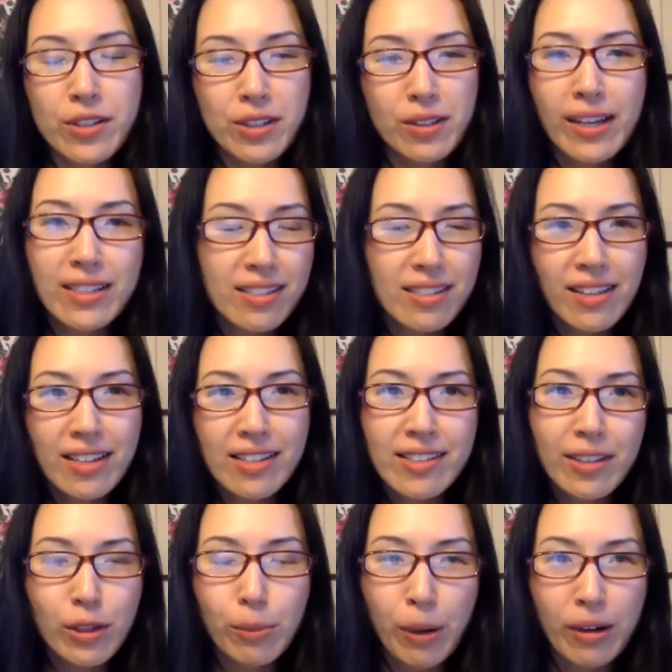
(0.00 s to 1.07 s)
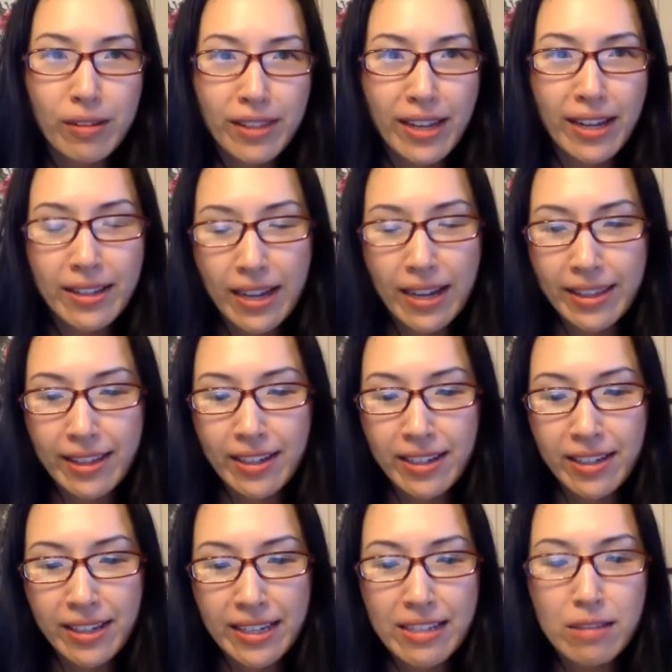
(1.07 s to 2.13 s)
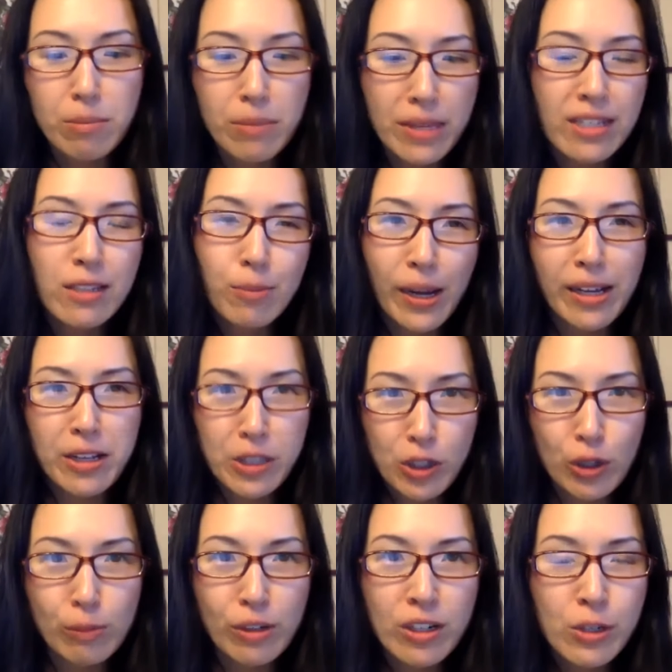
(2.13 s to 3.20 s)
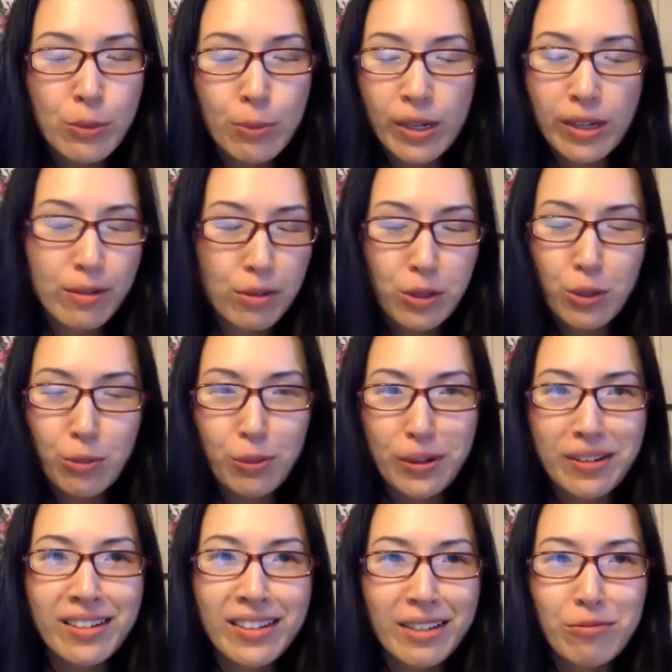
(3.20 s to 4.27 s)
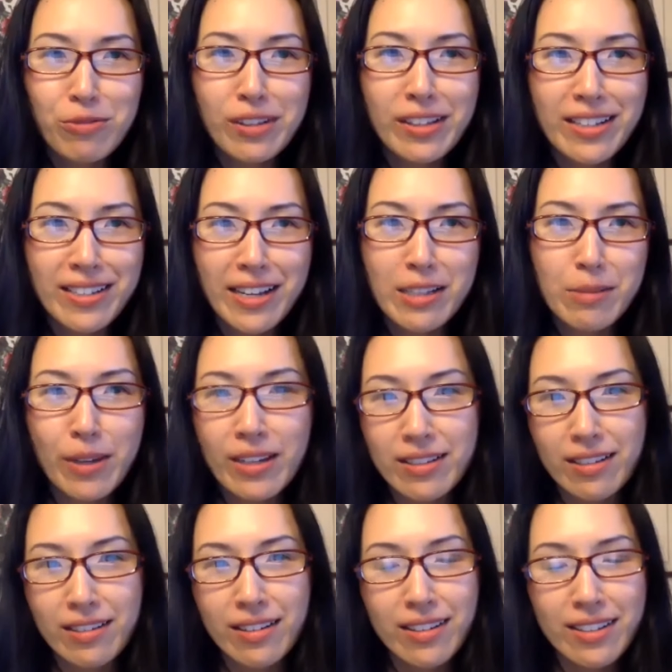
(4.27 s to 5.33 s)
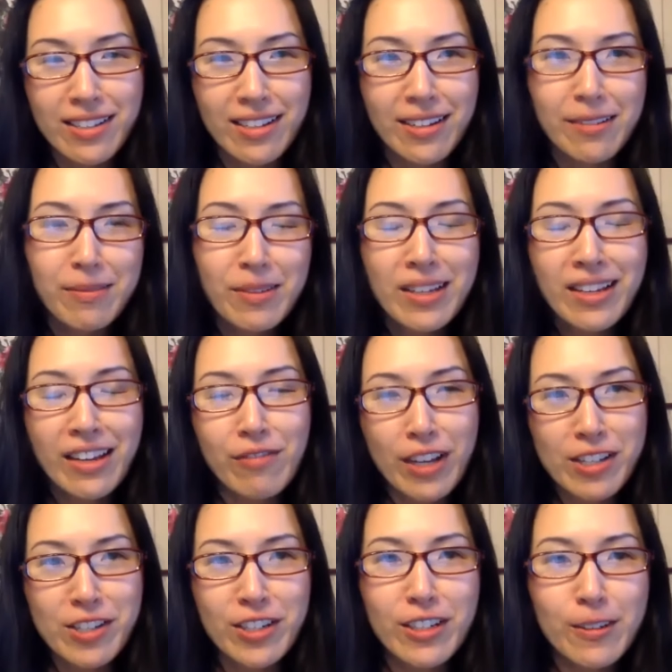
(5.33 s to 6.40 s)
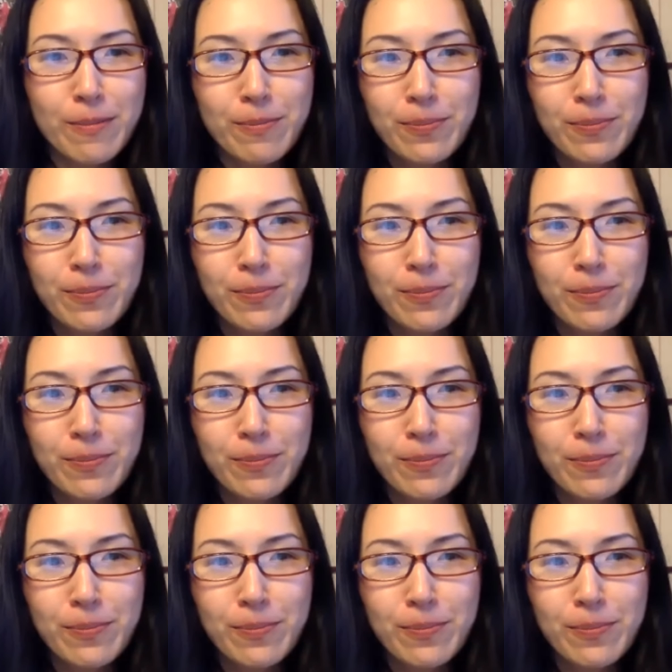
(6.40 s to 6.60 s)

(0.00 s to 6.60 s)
So that's the other part that I think is missed by consumers, but it really excites me as a investor.